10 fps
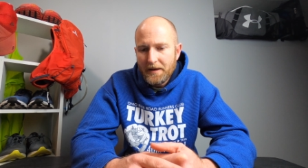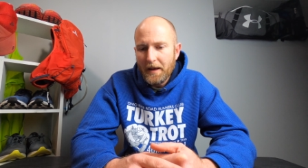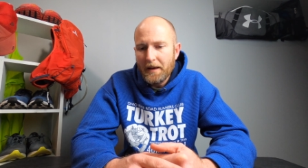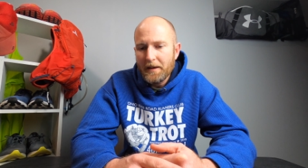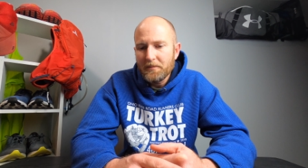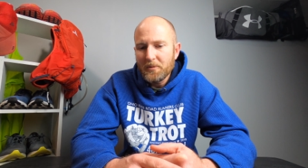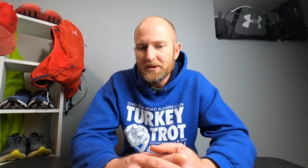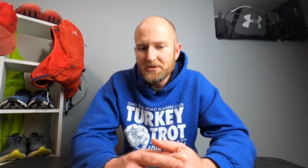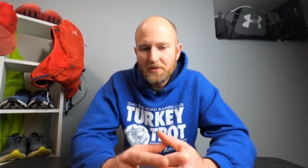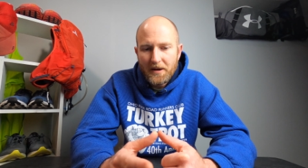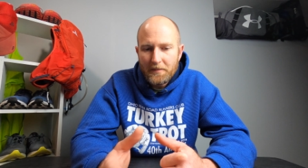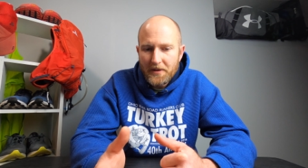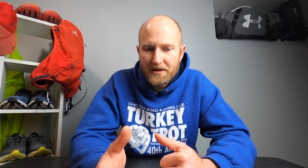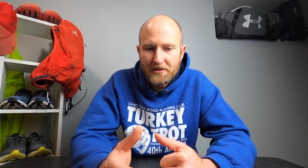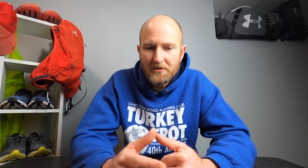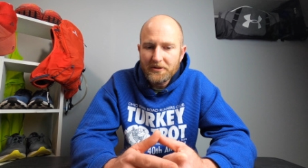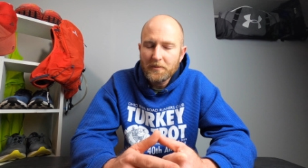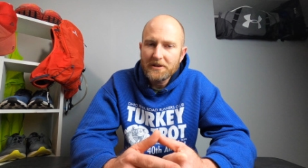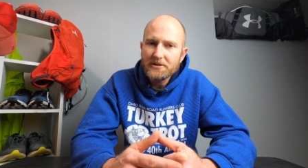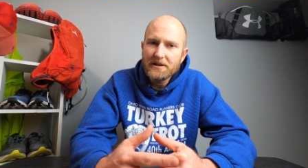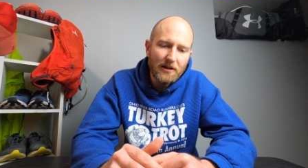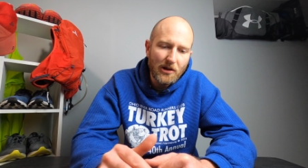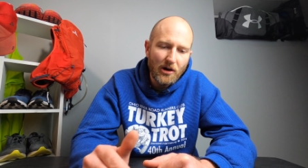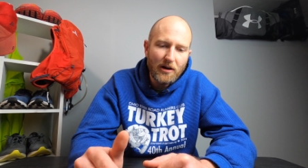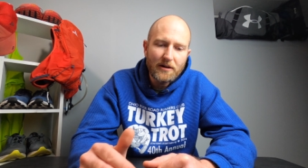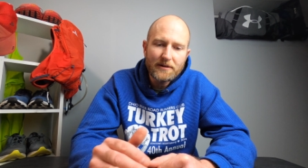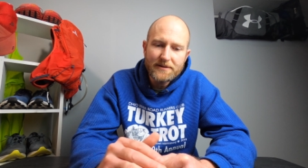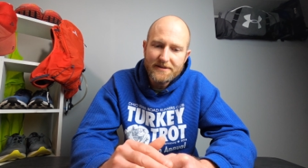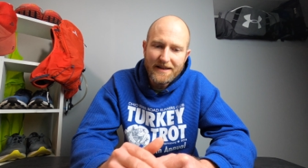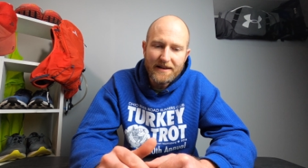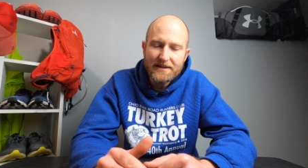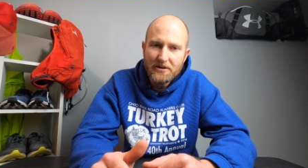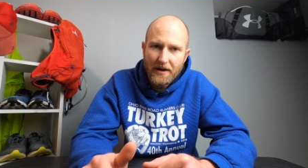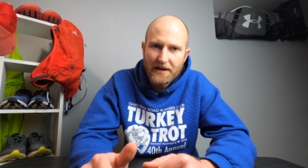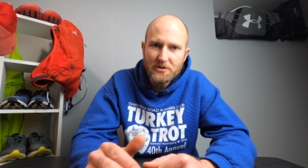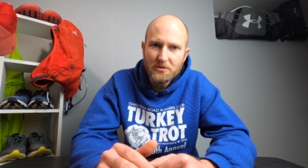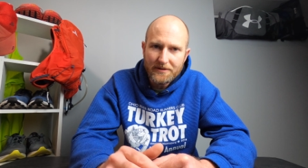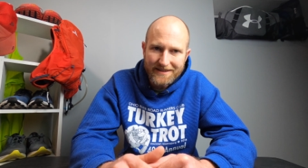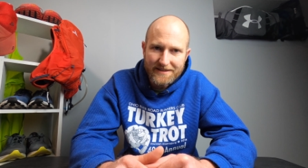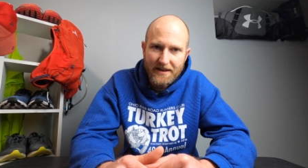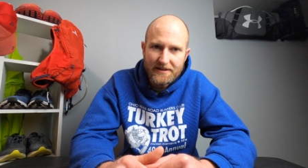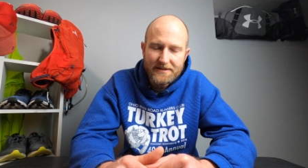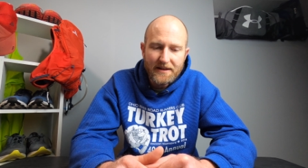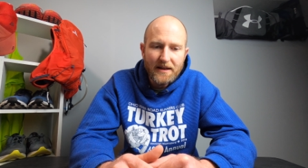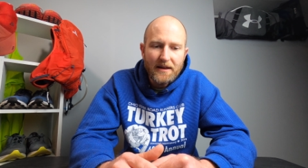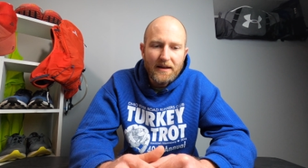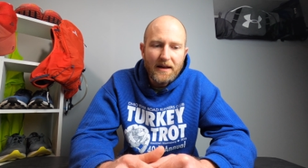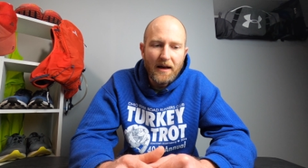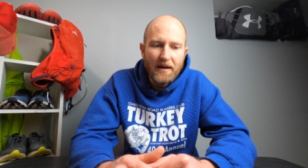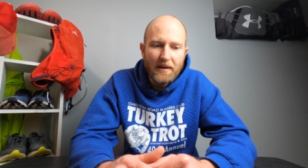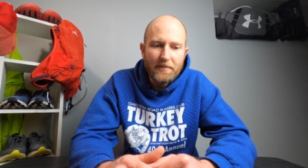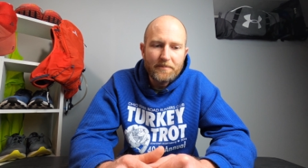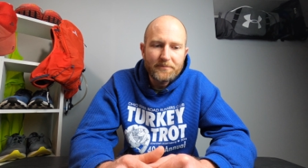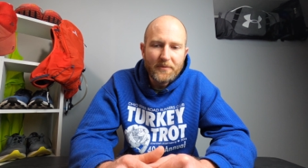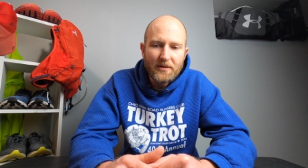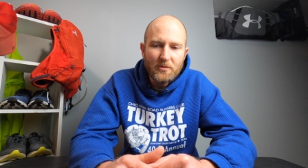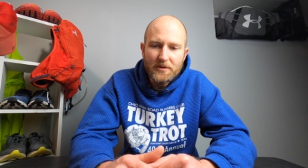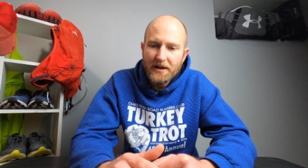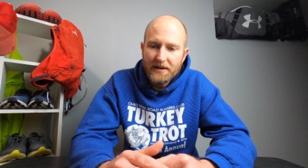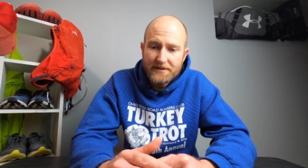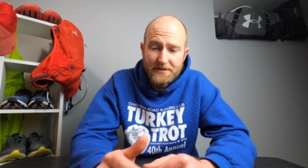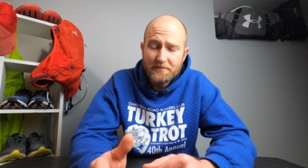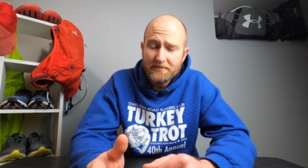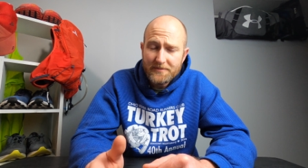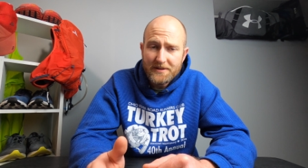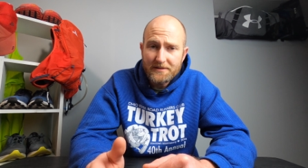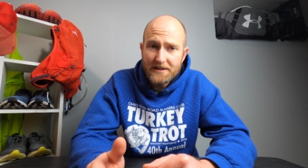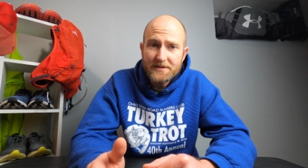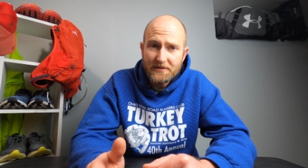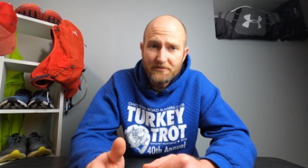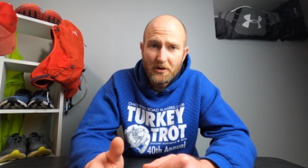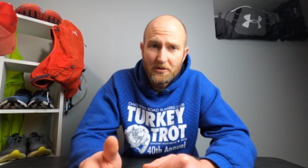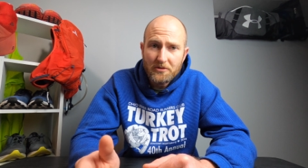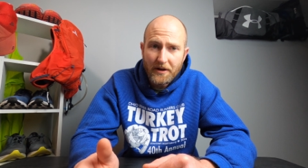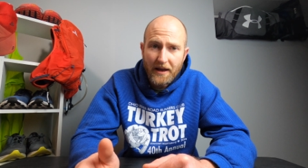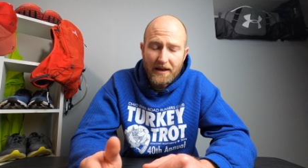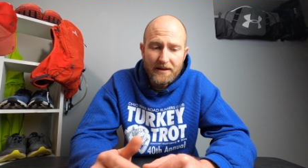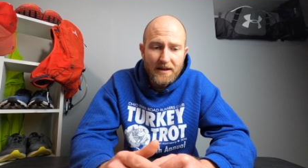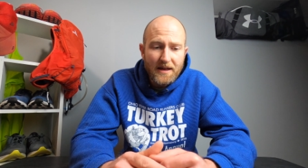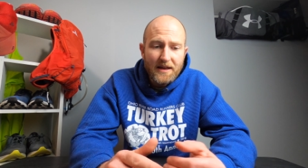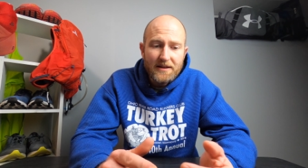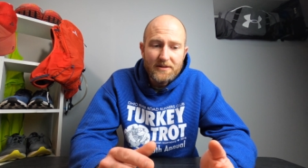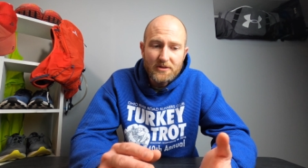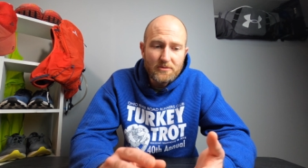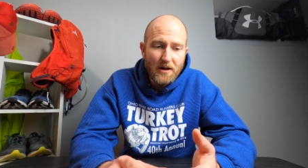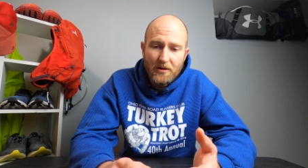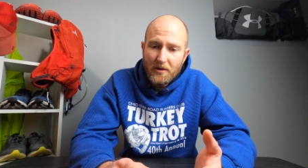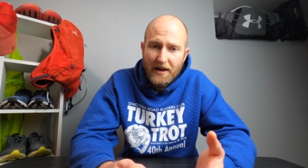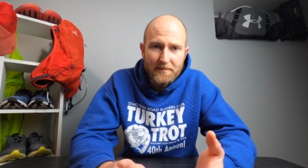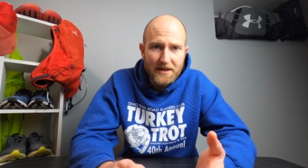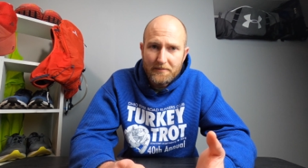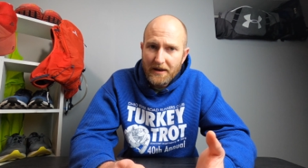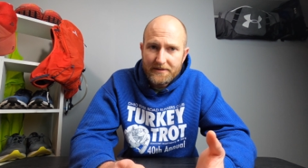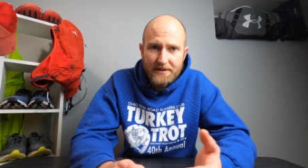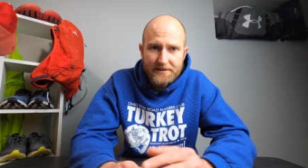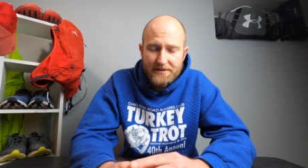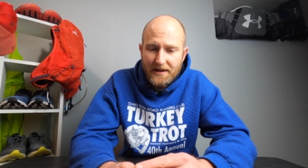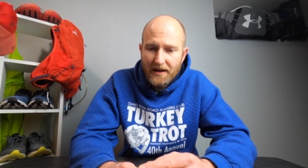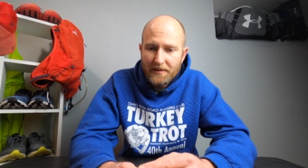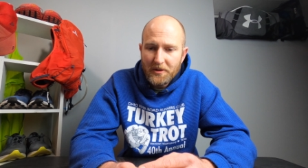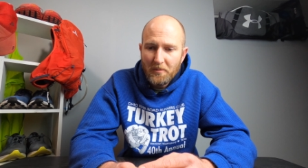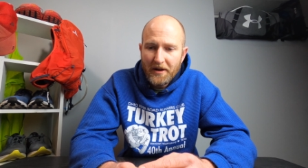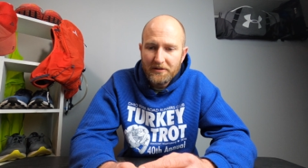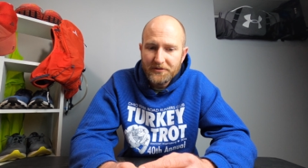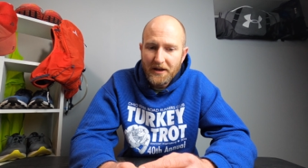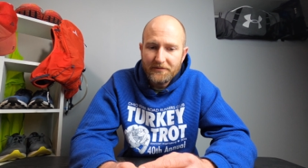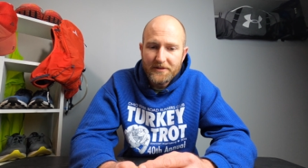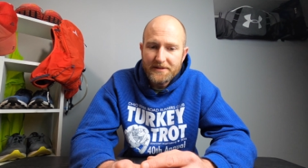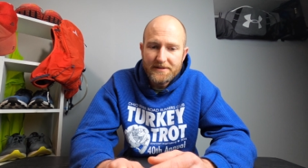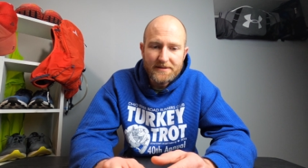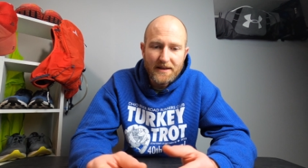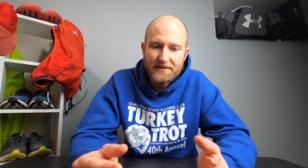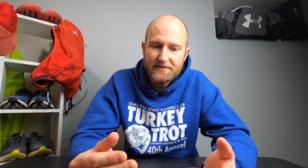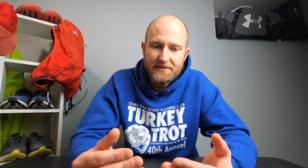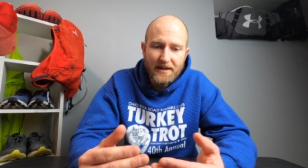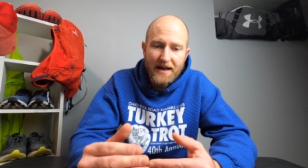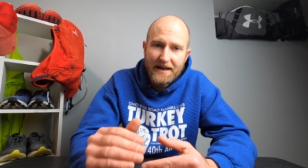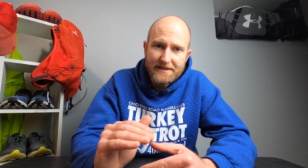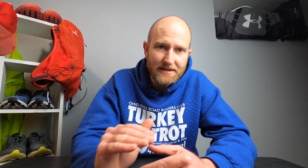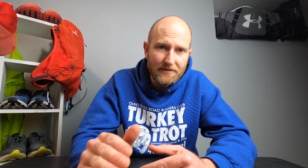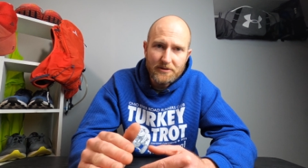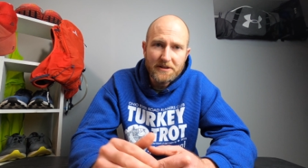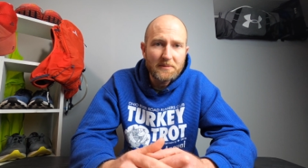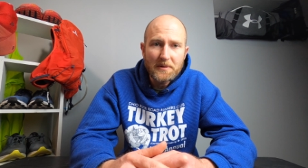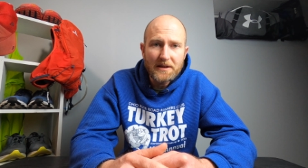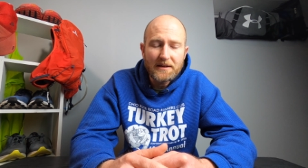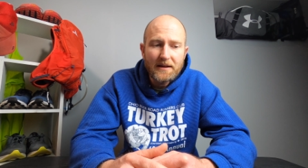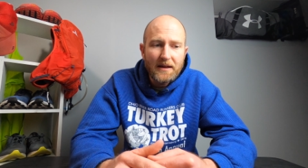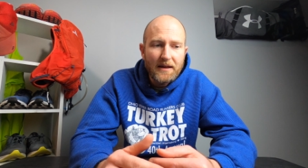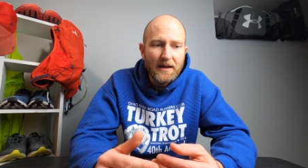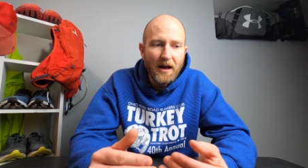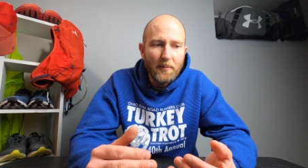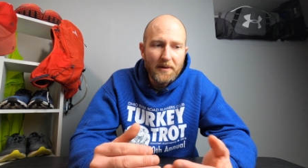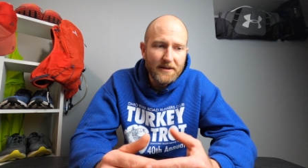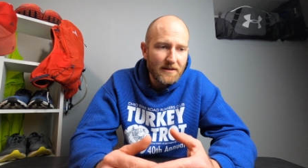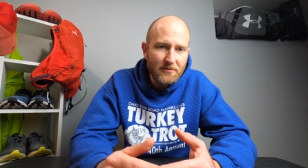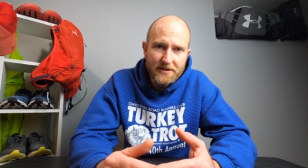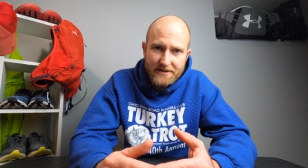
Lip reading: When you run up a hill, especially a long, steady, gradual ascent, getting some decent vertical gain, you know what I mean by this. Your mental toughness is at the highest level it can be, because every